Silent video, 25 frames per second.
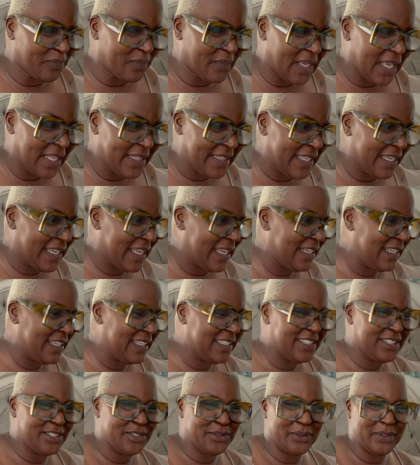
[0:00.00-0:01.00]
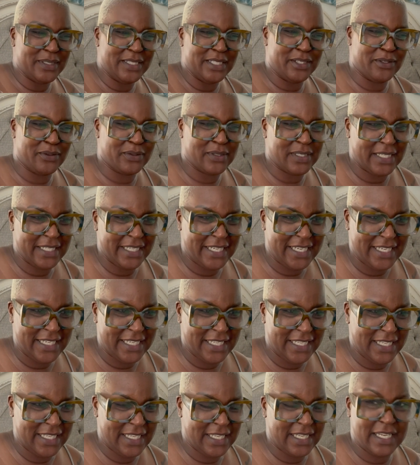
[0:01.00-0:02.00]
I think I need to do a little
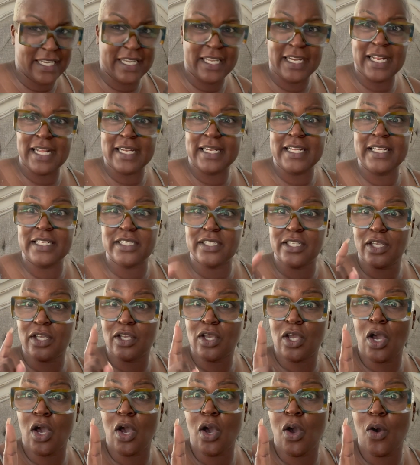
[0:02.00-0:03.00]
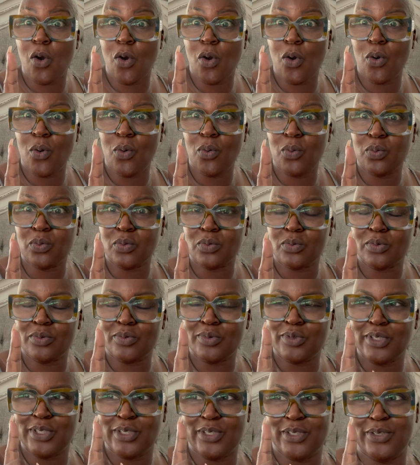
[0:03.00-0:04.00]
cleaning, and I need to go
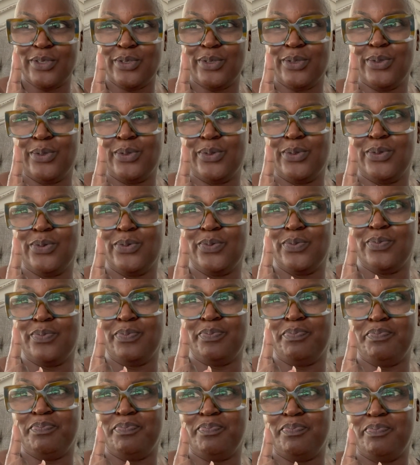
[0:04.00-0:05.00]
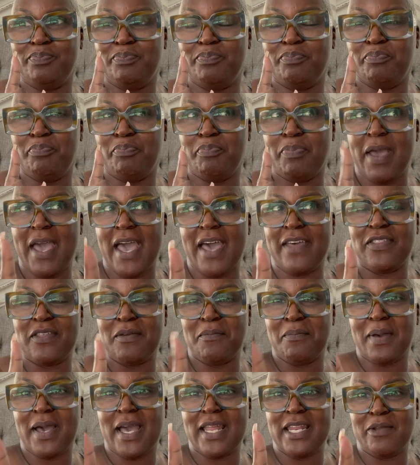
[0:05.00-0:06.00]
to Bath
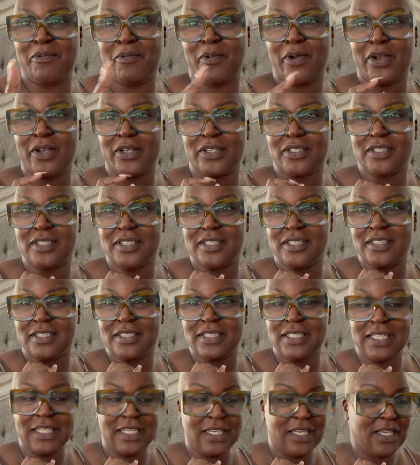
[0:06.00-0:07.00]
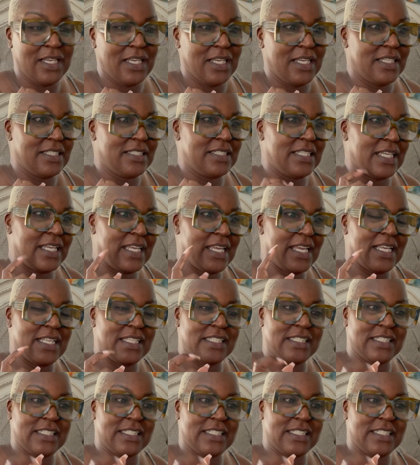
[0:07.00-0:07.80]
and Body Works to get